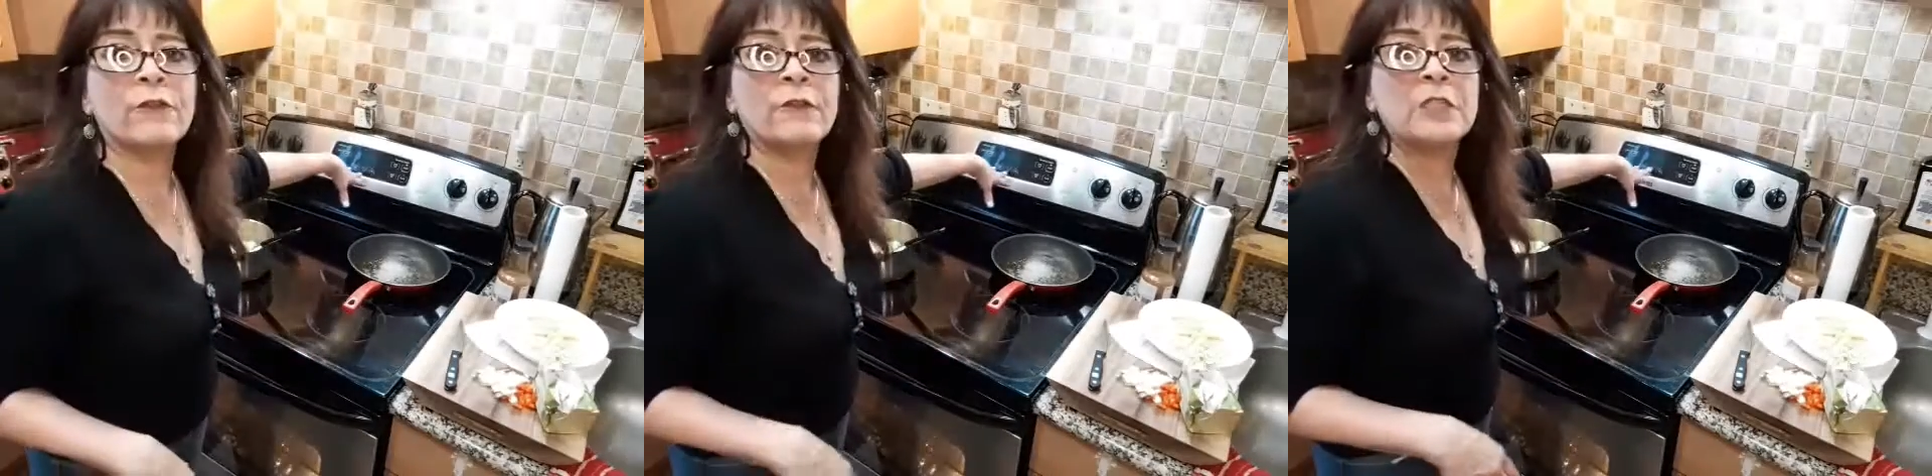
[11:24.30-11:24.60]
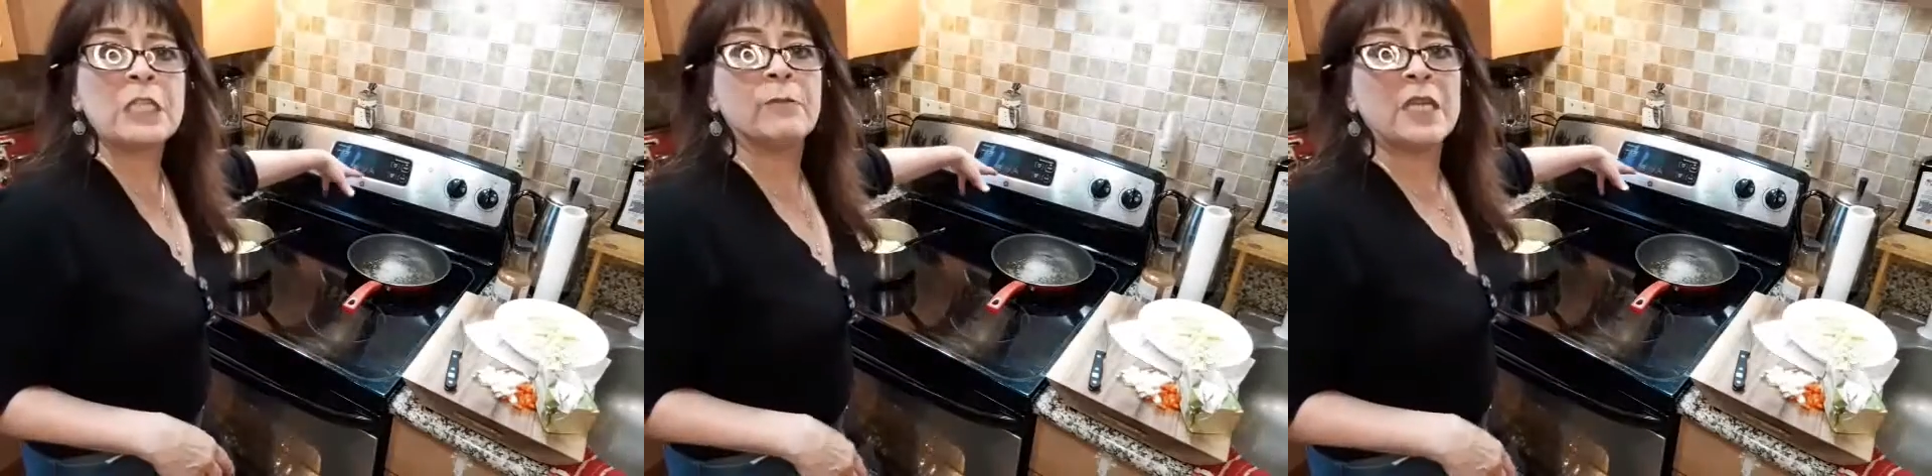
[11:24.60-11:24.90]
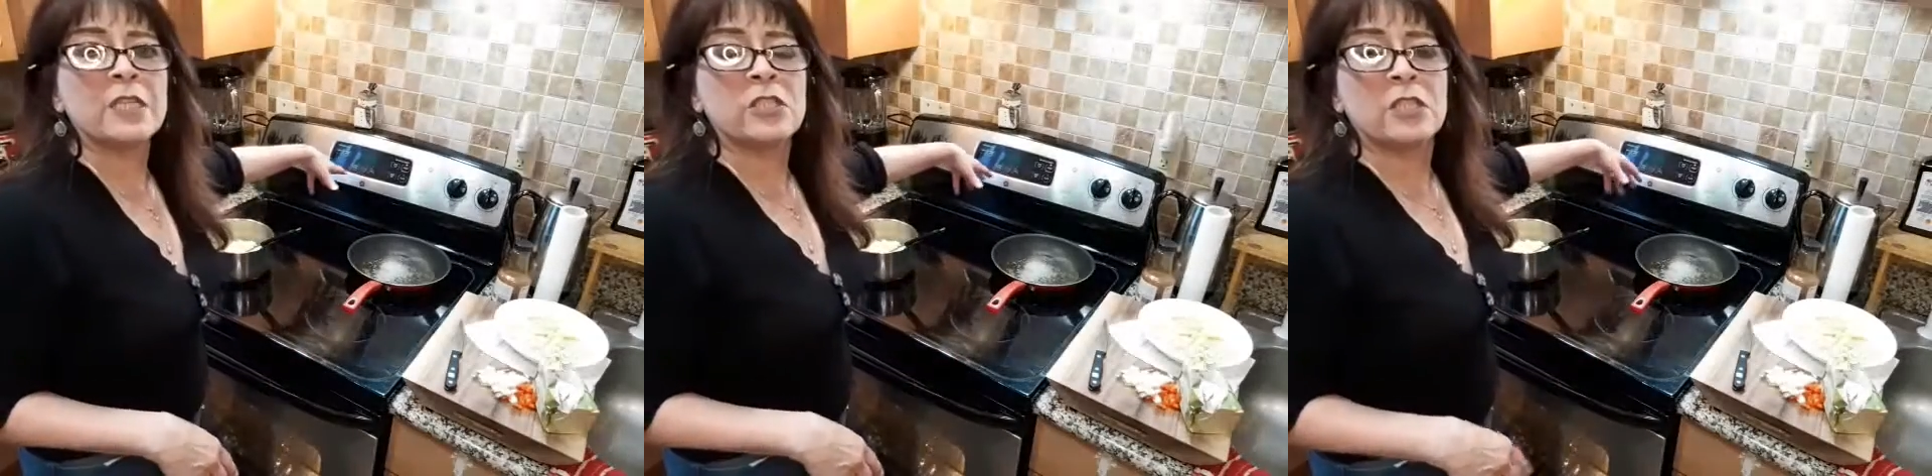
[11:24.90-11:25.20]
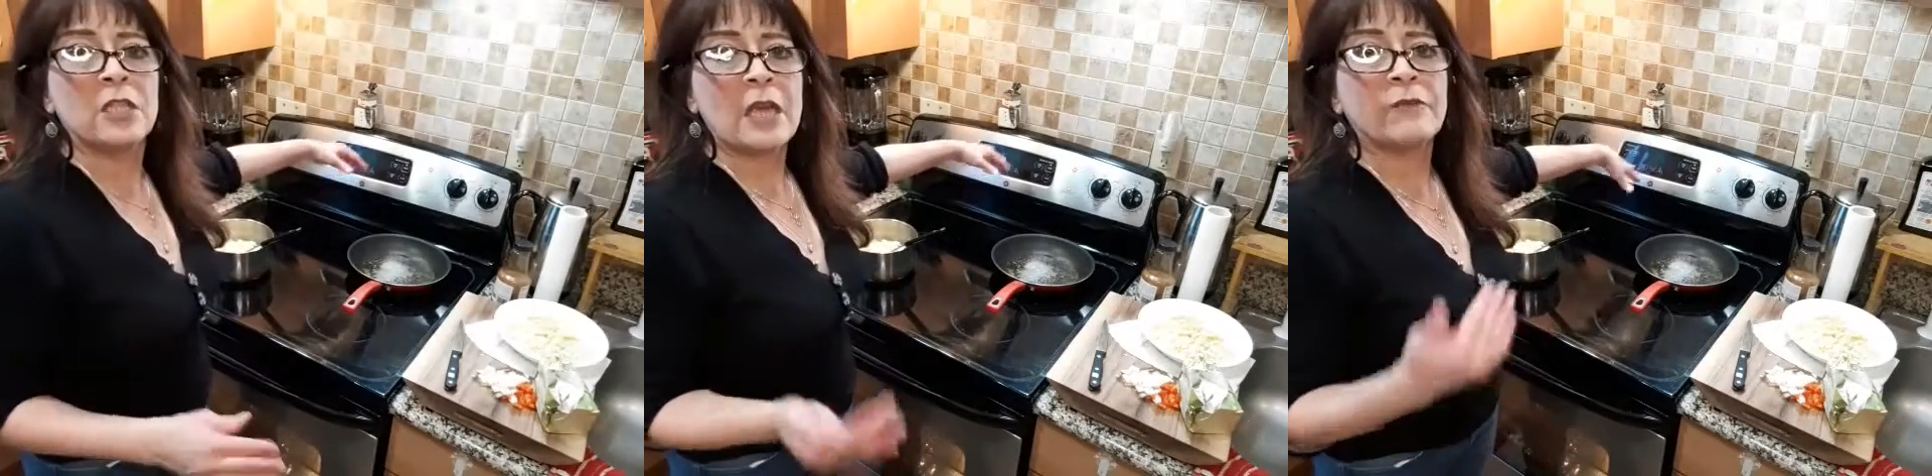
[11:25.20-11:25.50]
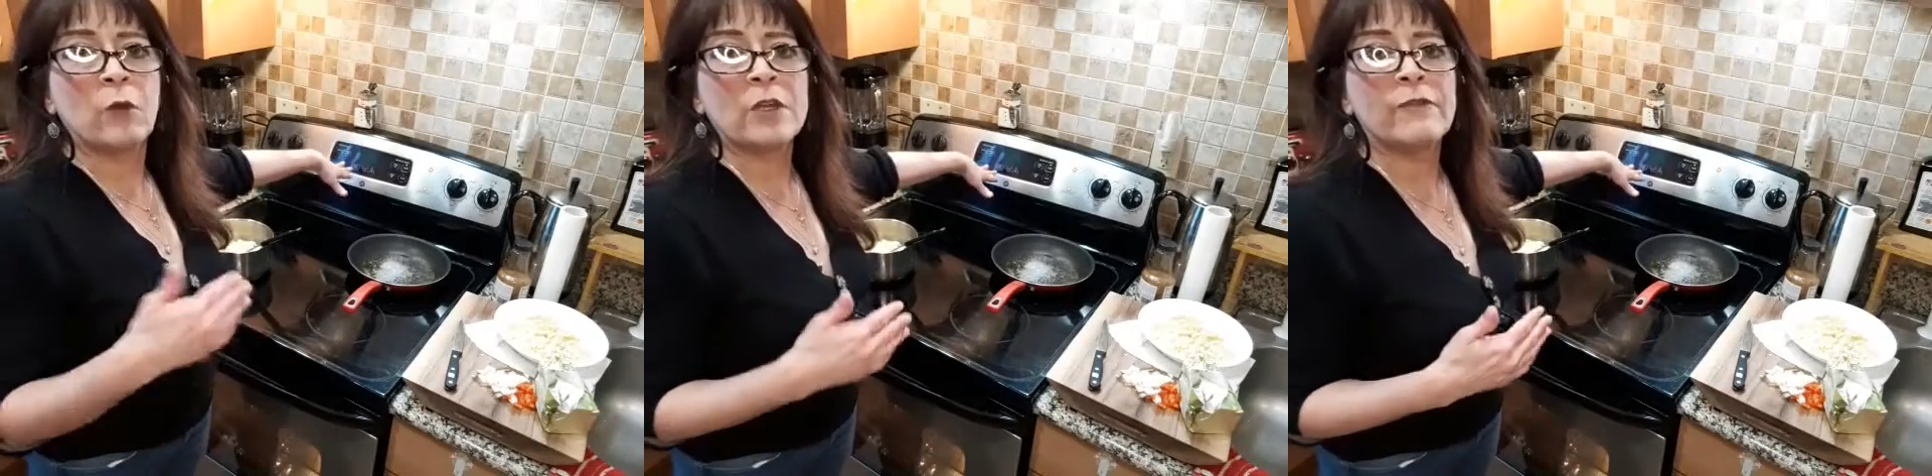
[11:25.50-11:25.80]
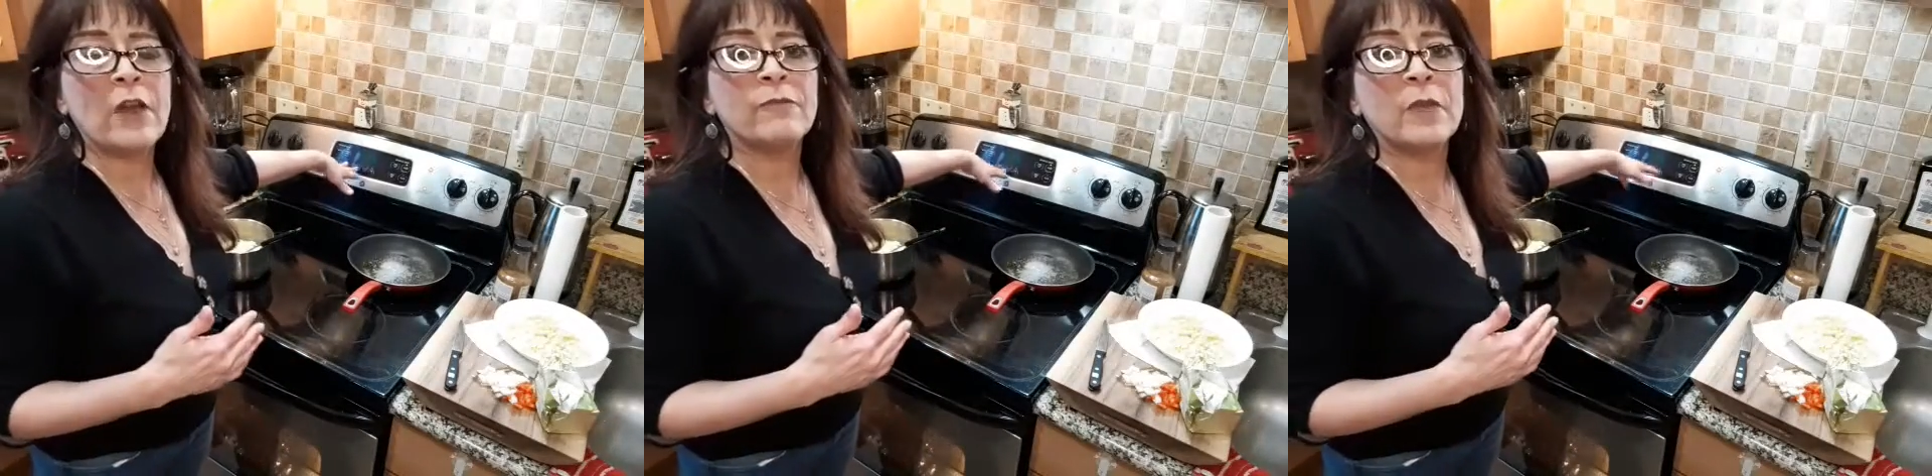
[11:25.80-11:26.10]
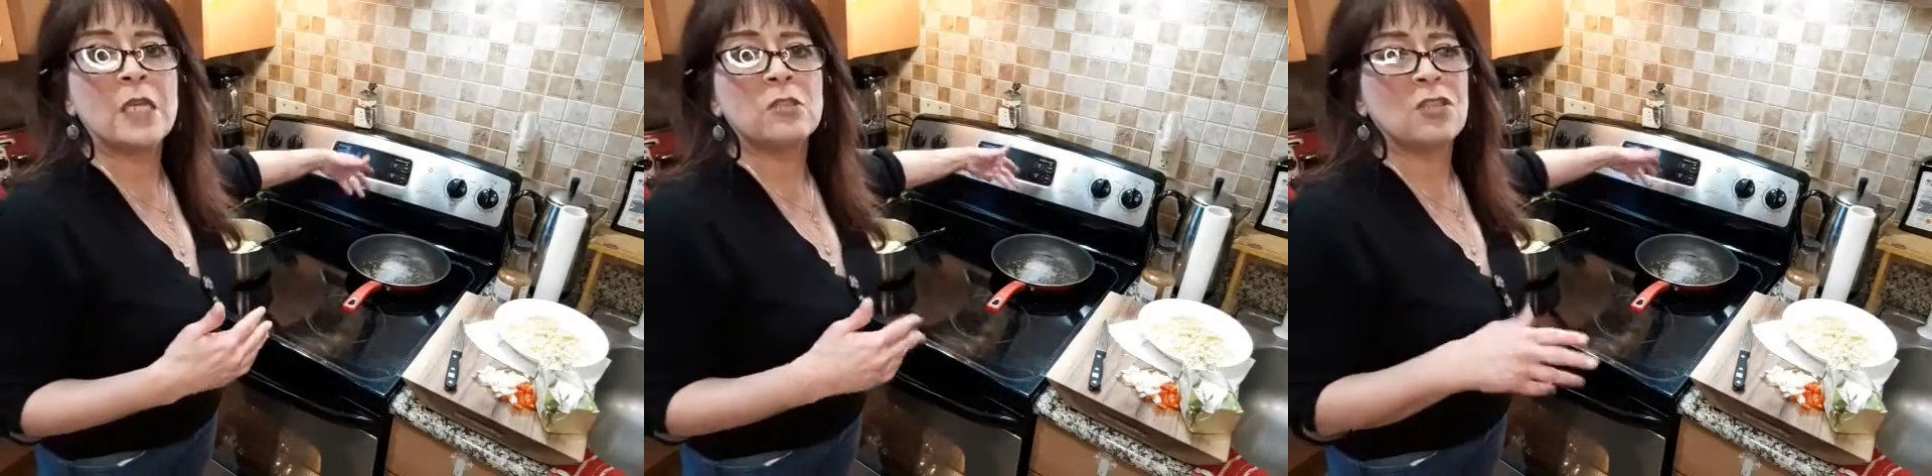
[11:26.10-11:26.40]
15 minutes to that 45 minutes,